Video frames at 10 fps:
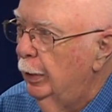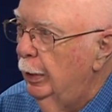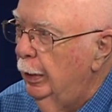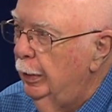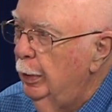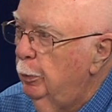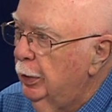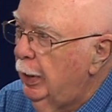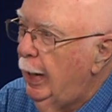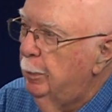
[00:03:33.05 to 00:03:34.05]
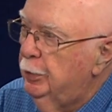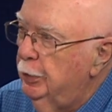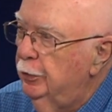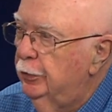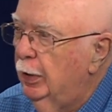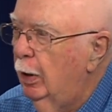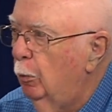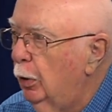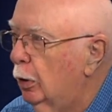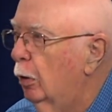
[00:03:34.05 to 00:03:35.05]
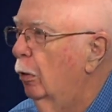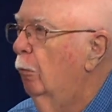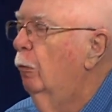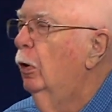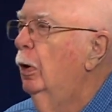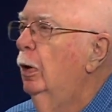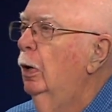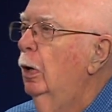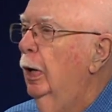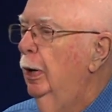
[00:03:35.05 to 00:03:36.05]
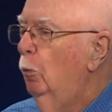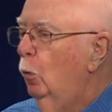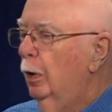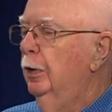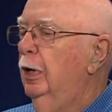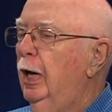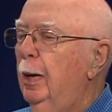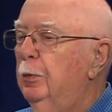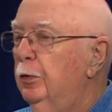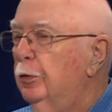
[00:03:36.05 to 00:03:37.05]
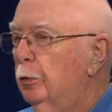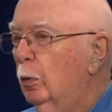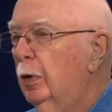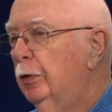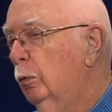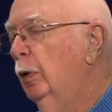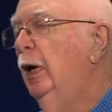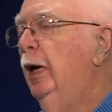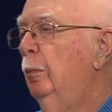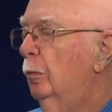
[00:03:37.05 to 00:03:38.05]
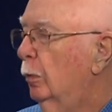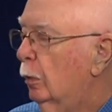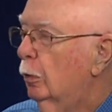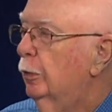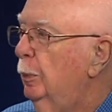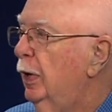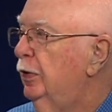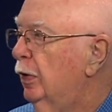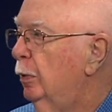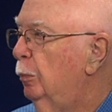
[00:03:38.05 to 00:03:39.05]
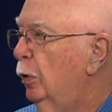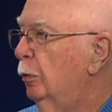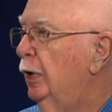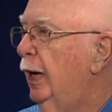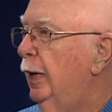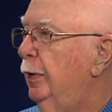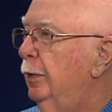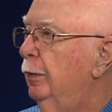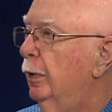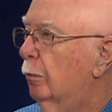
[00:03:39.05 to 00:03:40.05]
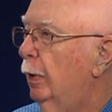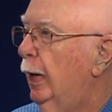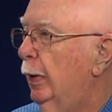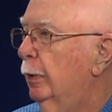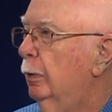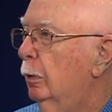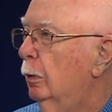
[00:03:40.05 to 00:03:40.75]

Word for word: Mm -hmm. And they put captions down below. And one of the captions was, and of course, my son Bo died in Iraq.